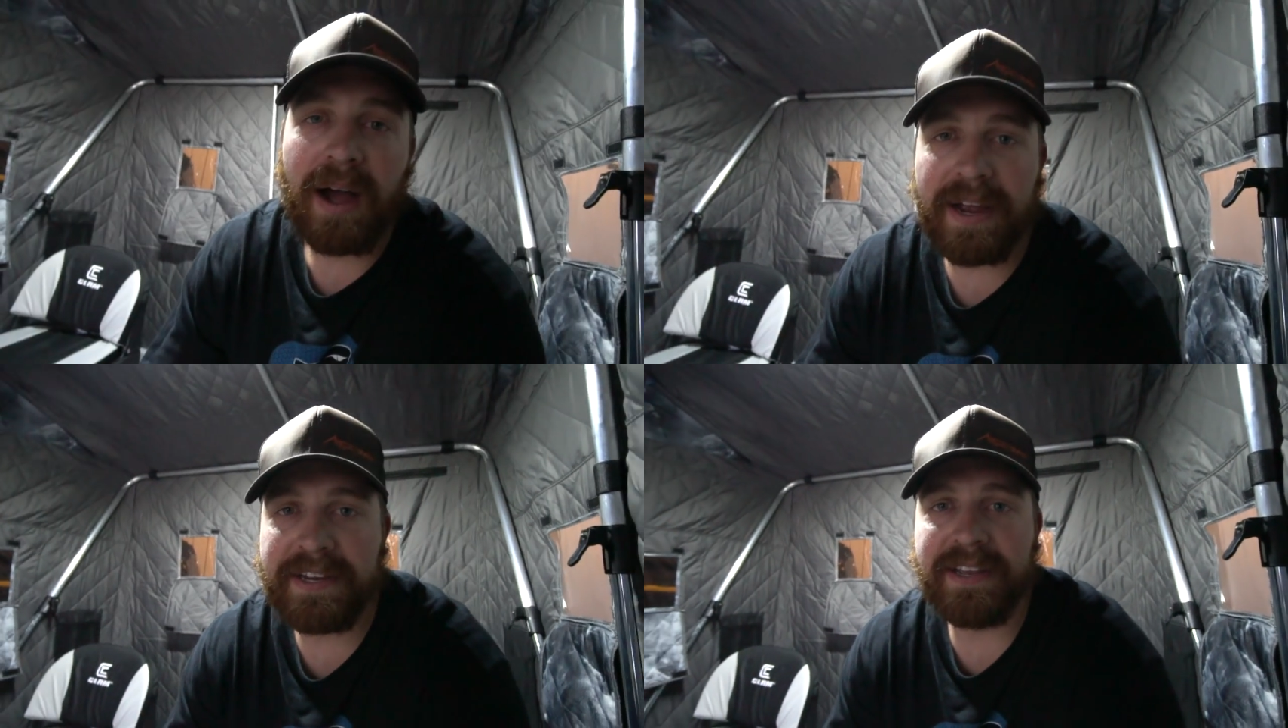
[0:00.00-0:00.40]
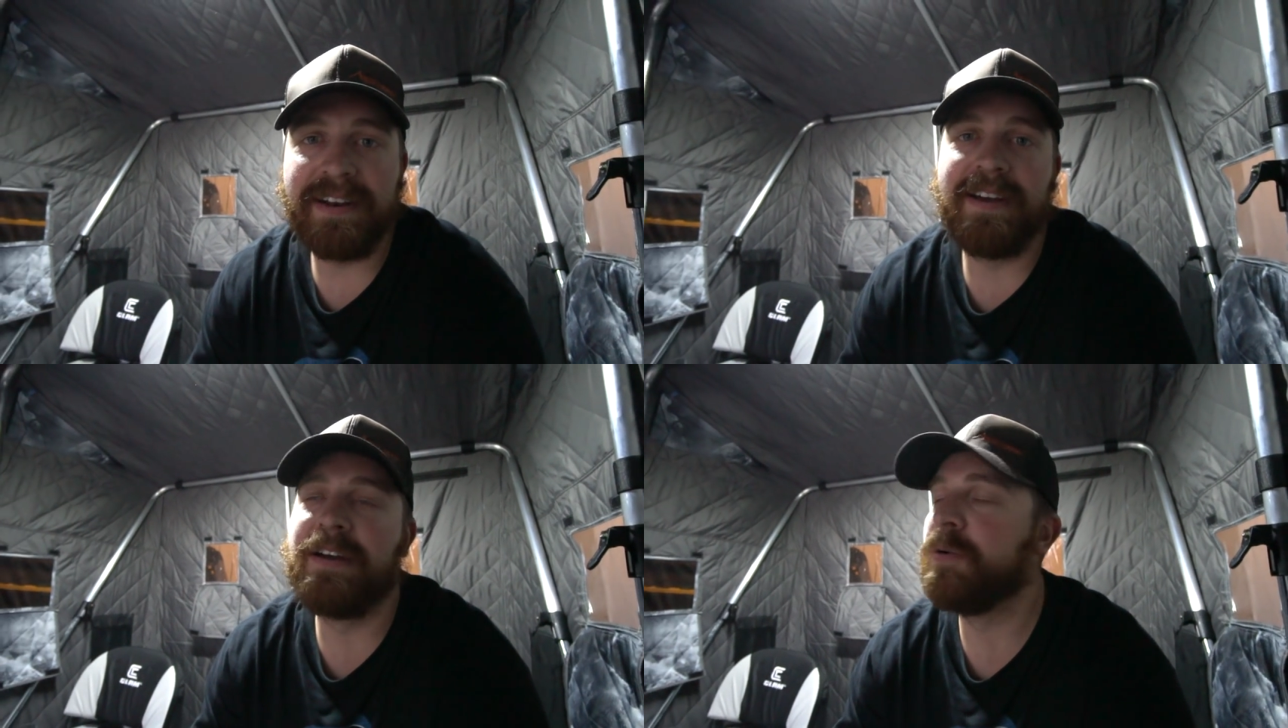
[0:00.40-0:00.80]
I
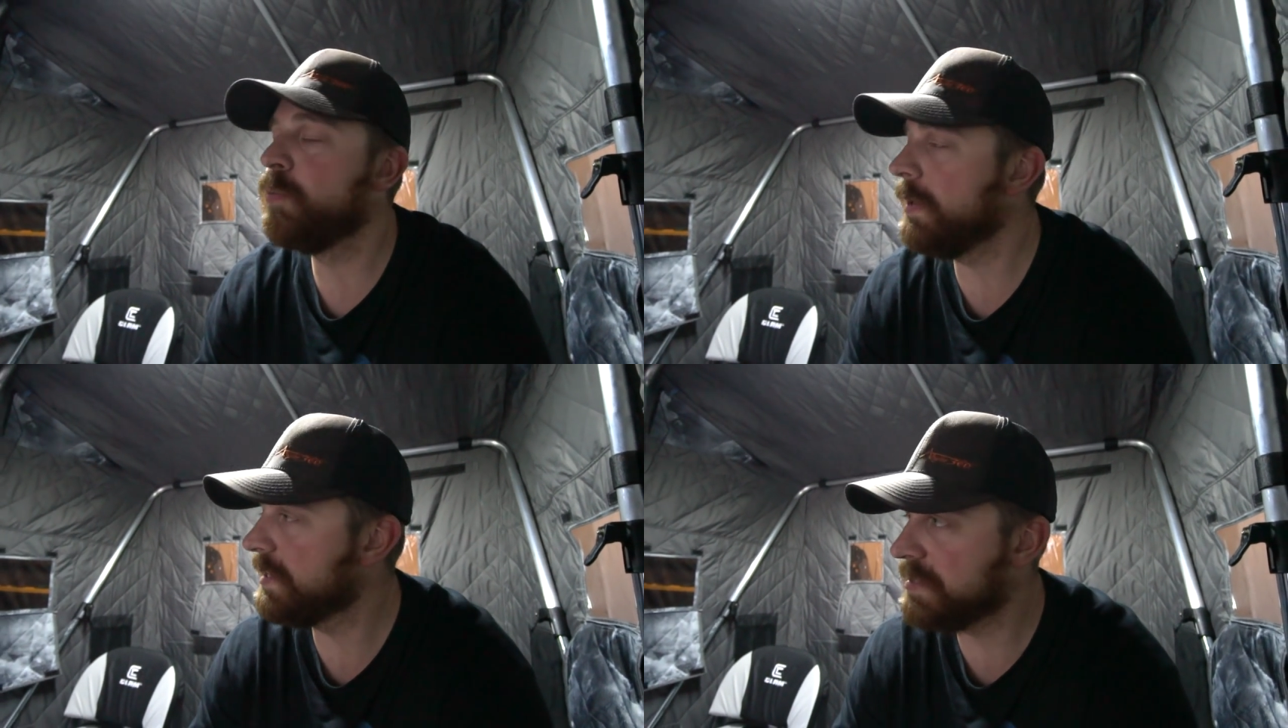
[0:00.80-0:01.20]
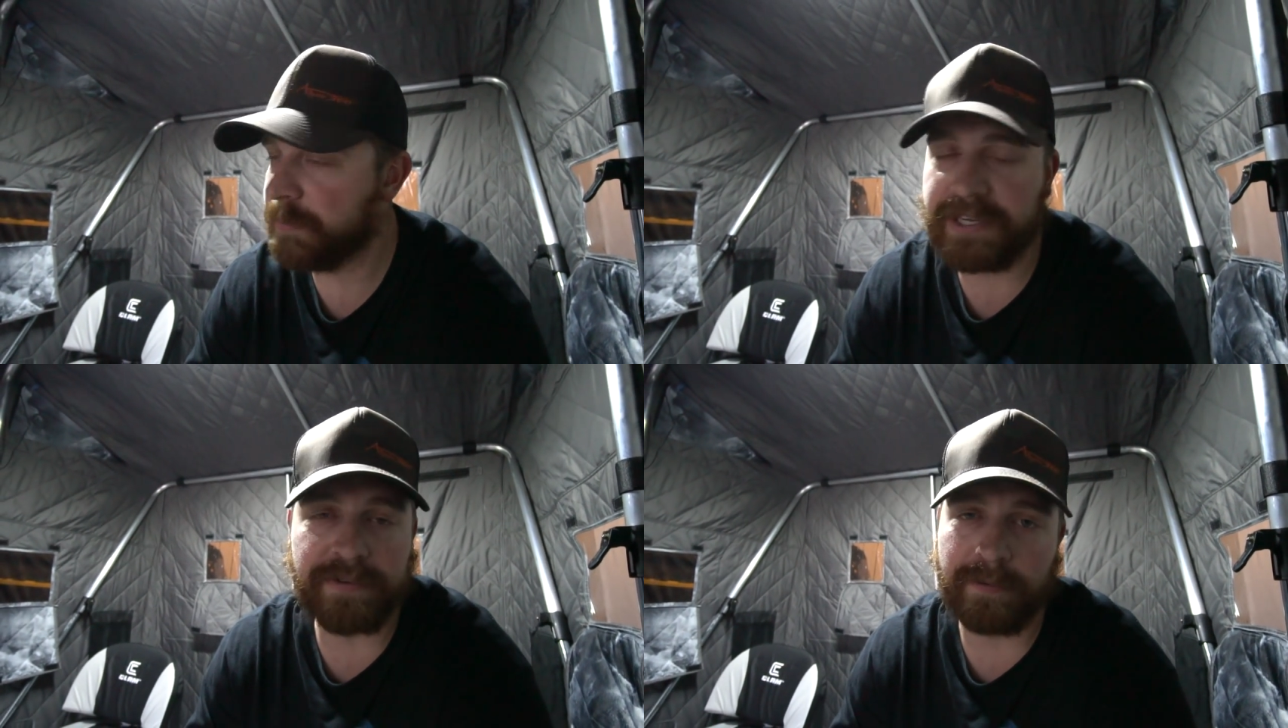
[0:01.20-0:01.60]
did weeks and
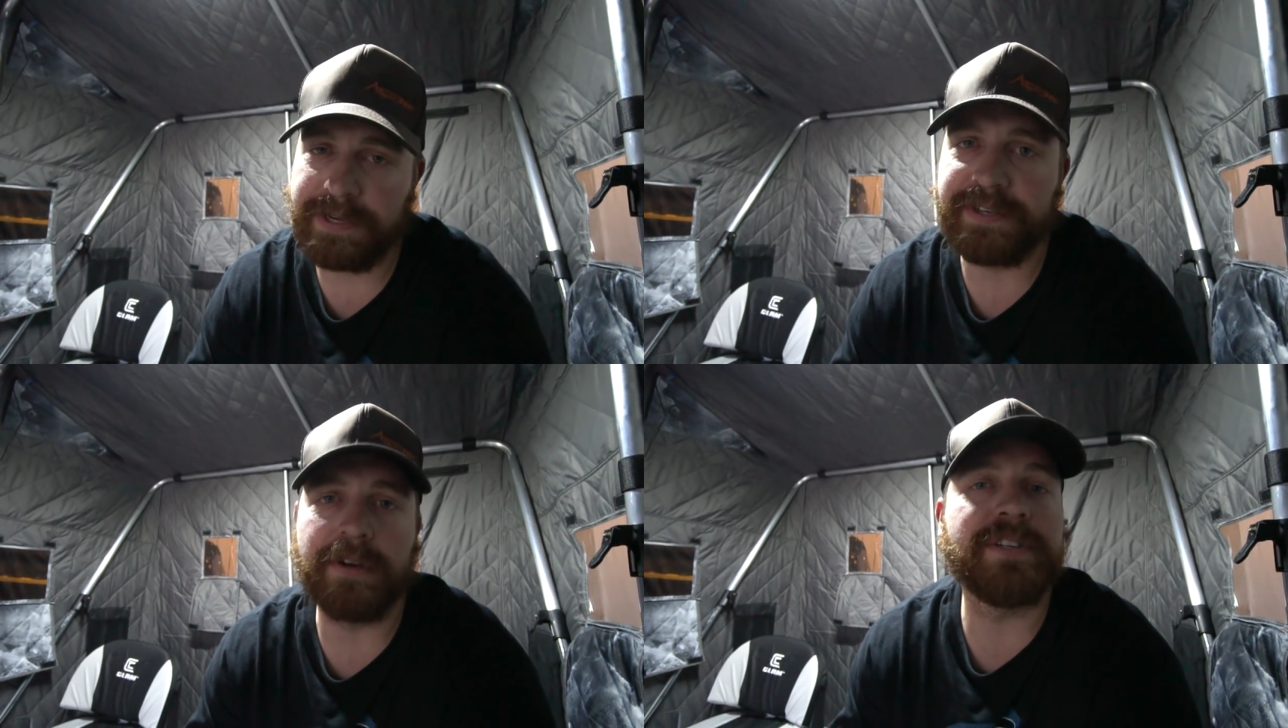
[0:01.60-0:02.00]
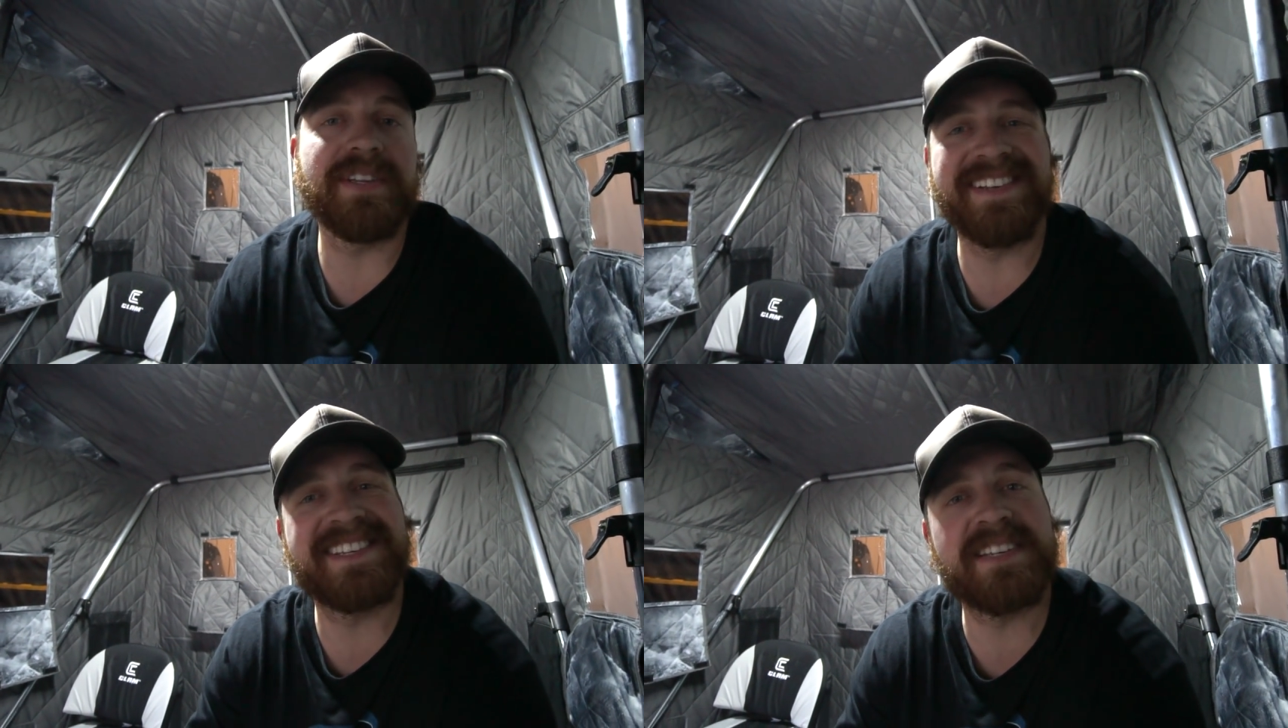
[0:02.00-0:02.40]
weeks of research.
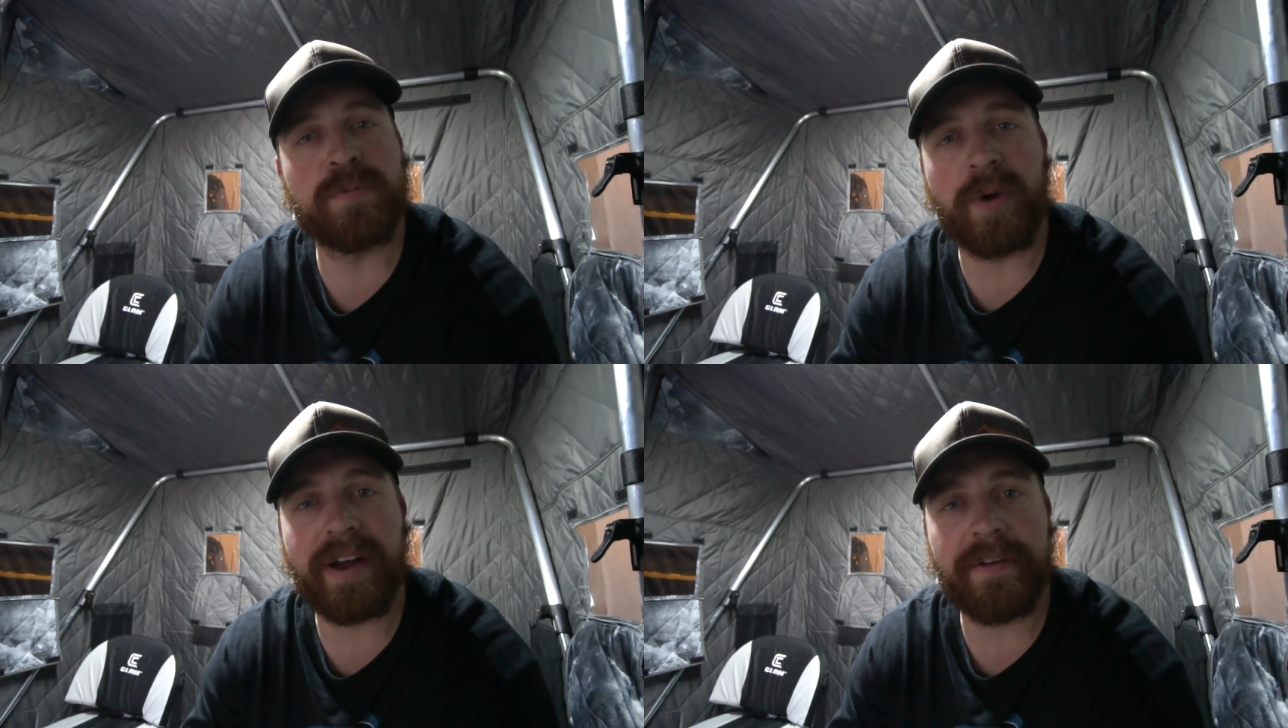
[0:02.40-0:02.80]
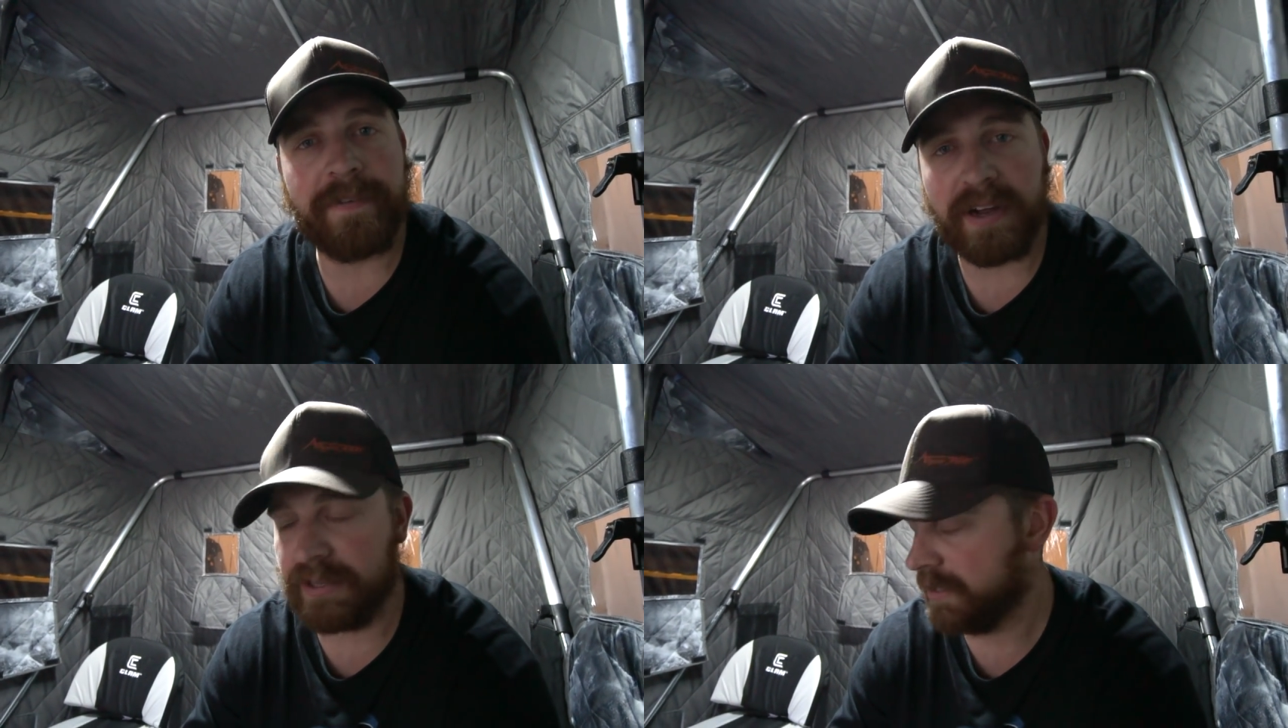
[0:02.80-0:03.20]
This is what I
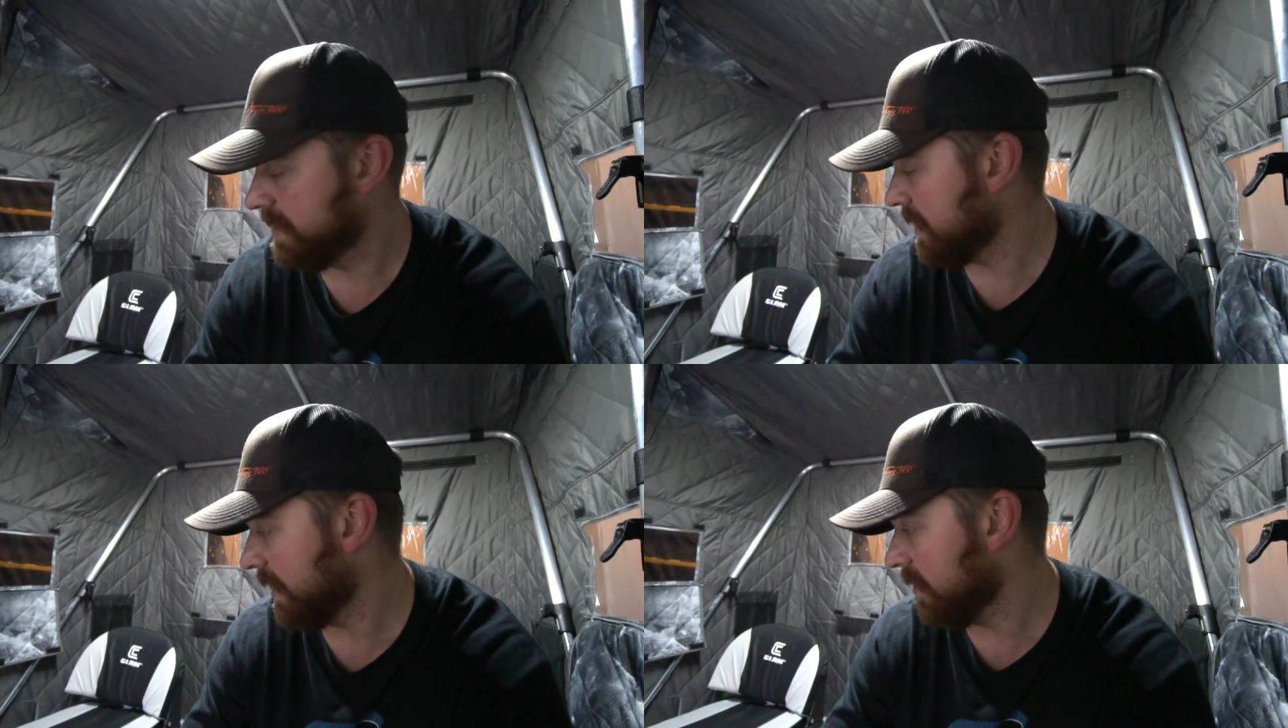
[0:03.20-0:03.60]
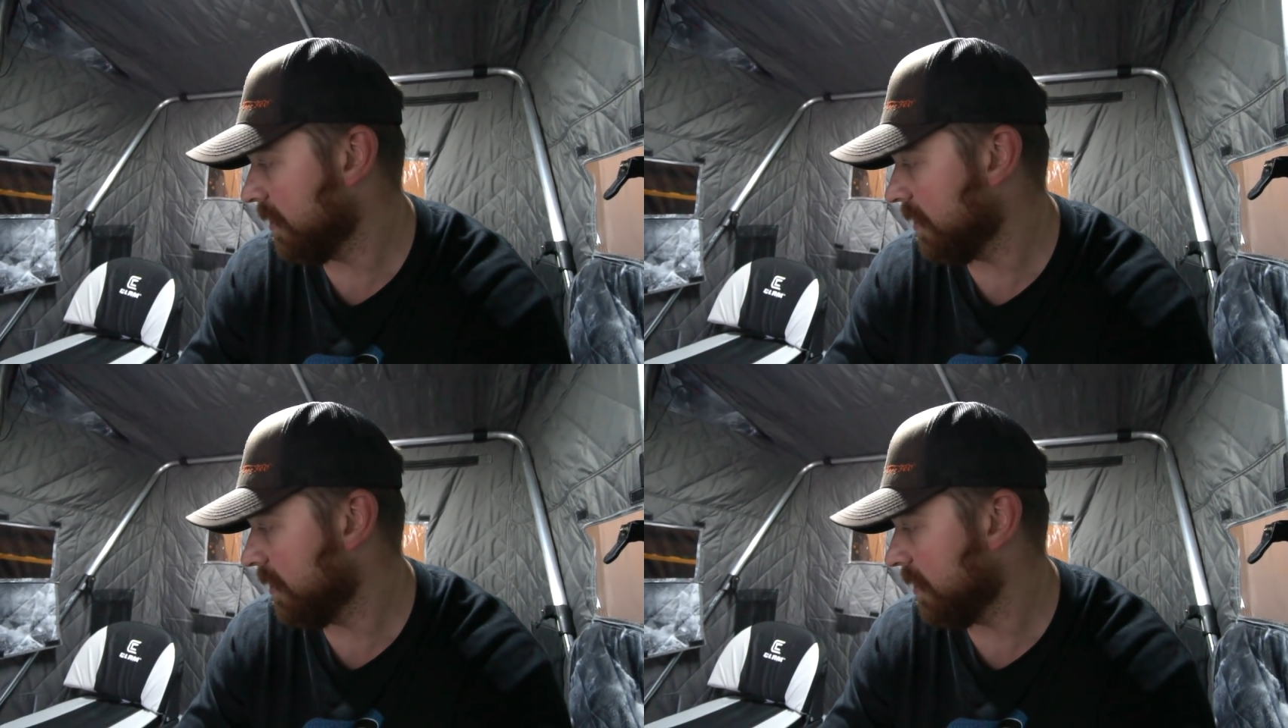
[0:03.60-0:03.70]
finally decided